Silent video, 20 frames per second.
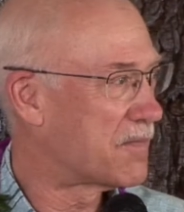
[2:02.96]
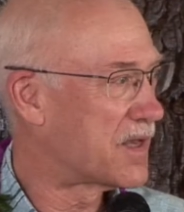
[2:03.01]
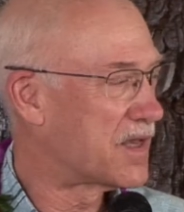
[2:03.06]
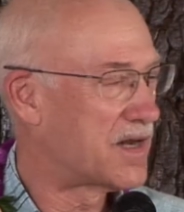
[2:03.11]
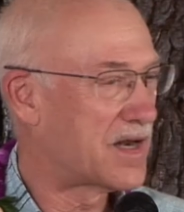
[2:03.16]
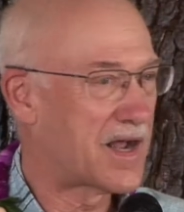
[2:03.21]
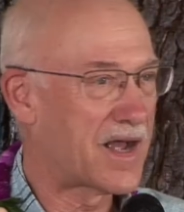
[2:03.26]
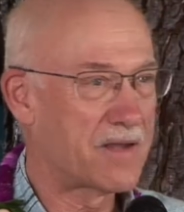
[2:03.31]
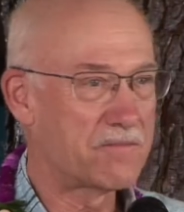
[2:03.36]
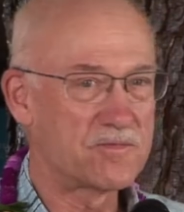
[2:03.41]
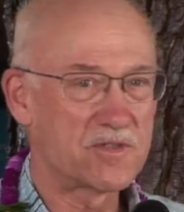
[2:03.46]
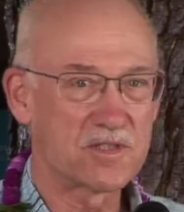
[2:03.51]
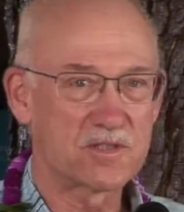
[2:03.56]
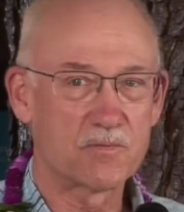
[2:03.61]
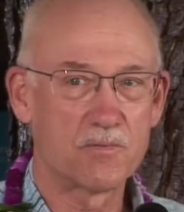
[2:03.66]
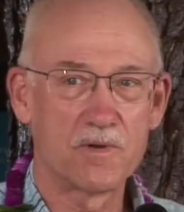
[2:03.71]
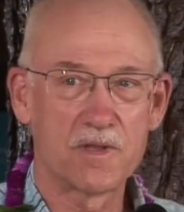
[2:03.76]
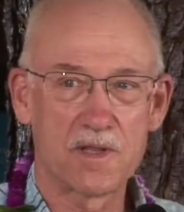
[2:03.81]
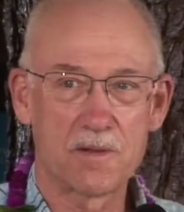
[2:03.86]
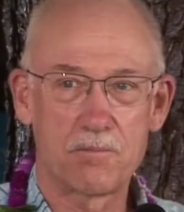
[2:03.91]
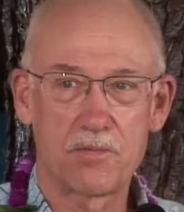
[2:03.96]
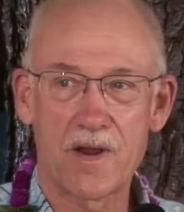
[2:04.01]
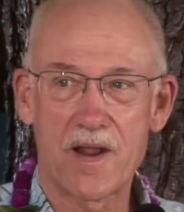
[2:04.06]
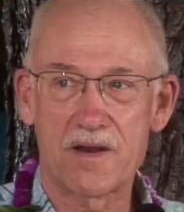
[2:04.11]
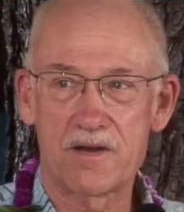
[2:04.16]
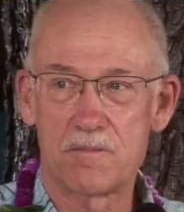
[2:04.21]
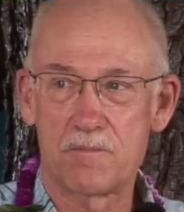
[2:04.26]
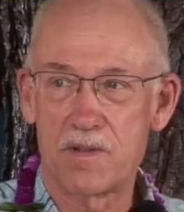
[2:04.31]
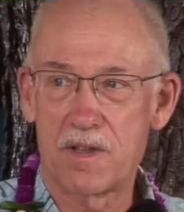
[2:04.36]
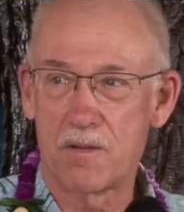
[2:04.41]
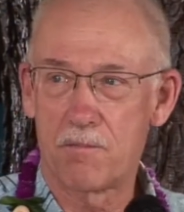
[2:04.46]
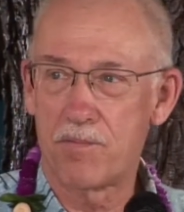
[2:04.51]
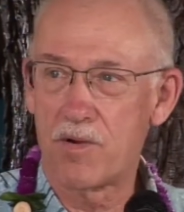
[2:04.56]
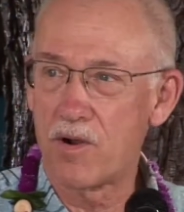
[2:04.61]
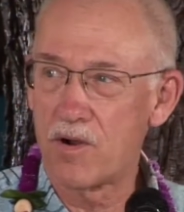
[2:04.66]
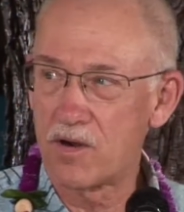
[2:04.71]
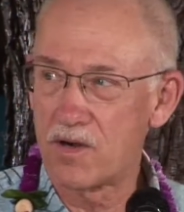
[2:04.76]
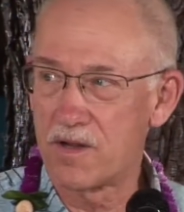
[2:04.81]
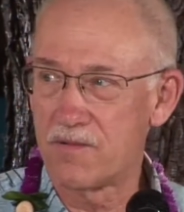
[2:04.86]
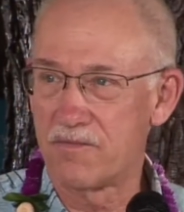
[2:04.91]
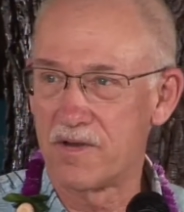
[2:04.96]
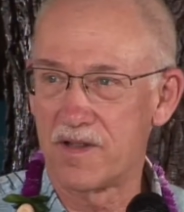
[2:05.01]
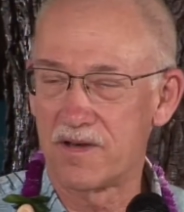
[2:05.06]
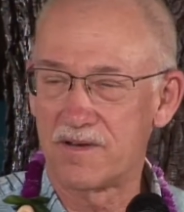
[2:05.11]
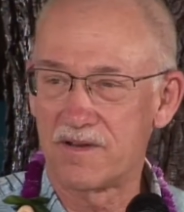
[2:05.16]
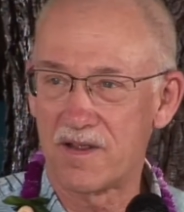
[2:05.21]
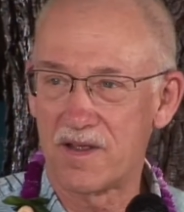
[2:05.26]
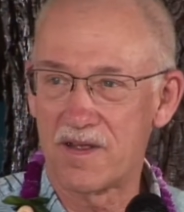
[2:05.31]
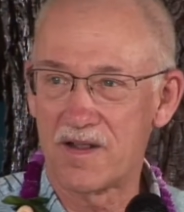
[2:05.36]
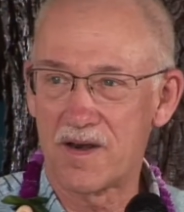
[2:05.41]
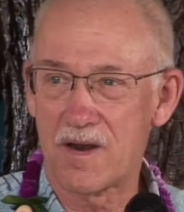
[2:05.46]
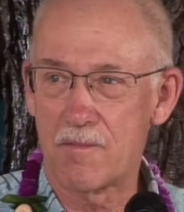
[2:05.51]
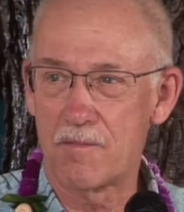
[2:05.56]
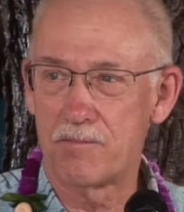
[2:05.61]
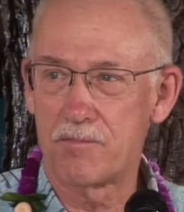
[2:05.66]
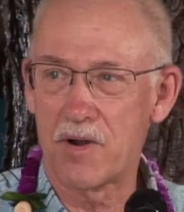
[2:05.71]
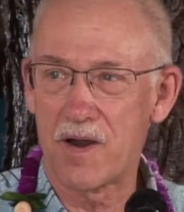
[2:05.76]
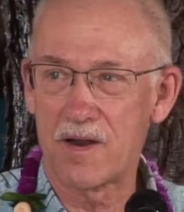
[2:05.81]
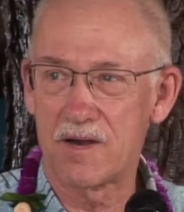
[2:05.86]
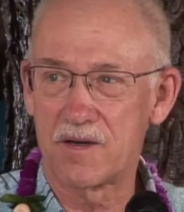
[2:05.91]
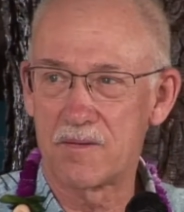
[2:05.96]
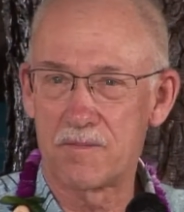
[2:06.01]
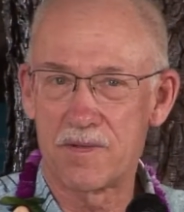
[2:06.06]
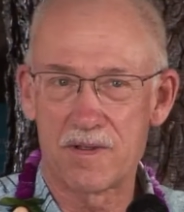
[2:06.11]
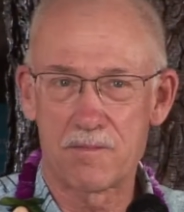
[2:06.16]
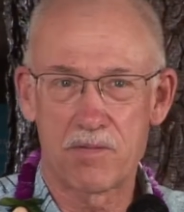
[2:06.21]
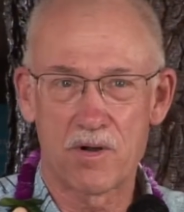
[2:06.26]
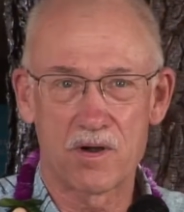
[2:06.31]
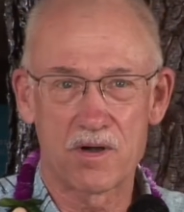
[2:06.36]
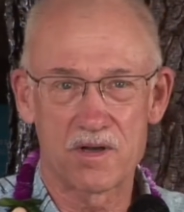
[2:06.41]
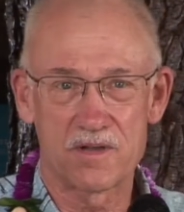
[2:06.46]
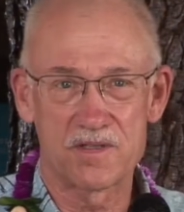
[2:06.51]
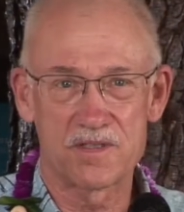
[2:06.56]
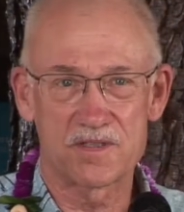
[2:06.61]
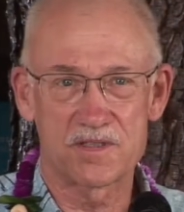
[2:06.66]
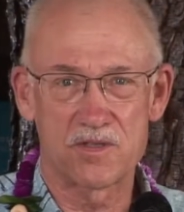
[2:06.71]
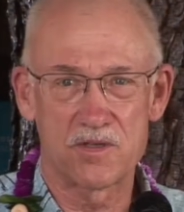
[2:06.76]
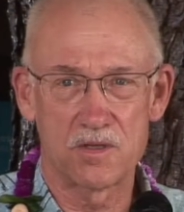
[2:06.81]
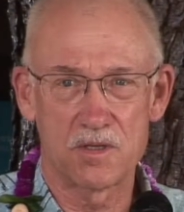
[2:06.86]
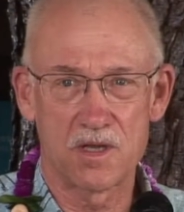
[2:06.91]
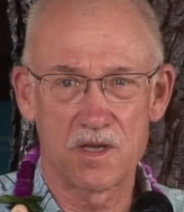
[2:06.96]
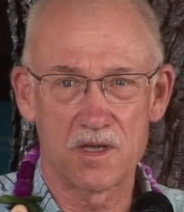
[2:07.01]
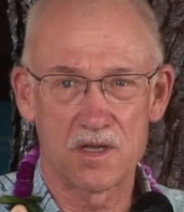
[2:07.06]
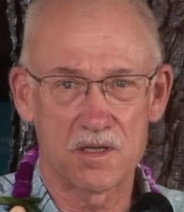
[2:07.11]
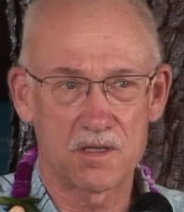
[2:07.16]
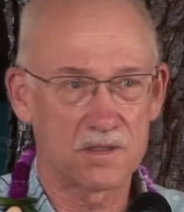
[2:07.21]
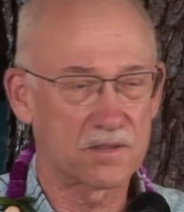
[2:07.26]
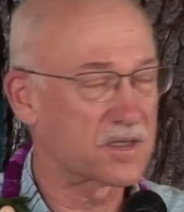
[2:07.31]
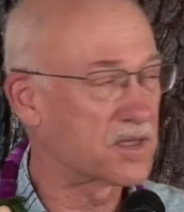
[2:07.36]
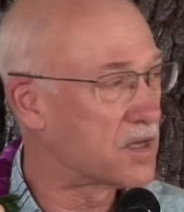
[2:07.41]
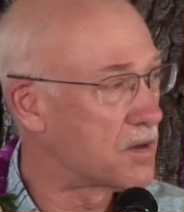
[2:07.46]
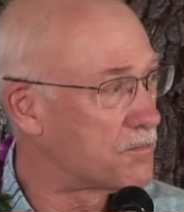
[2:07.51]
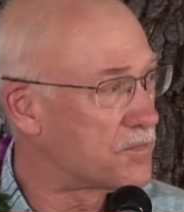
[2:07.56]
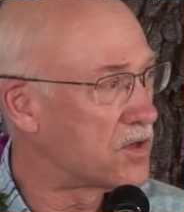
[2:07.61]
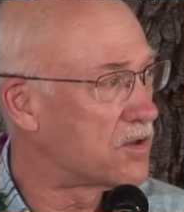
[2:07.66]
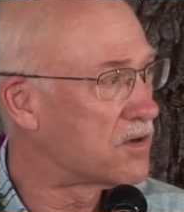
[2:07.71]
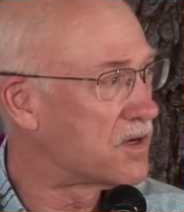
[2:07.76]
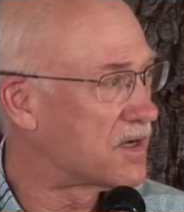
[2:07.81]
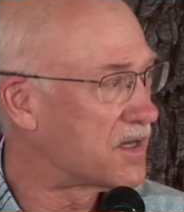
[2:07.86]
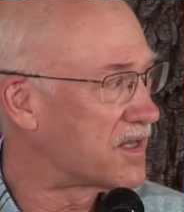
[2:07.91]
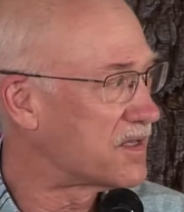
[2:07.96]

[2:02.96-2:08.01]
and I'm just really proud to be a part of it, and I'm proud to be part of this community.